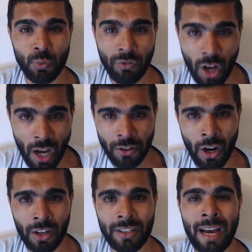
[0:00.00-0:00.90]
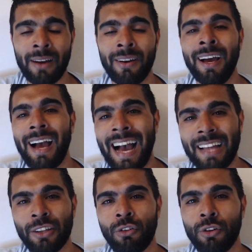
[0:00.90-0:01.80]
we've got knocked out
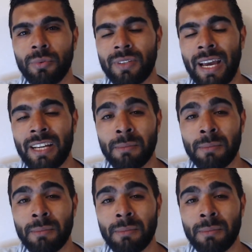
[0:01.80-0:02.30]
at the group stage,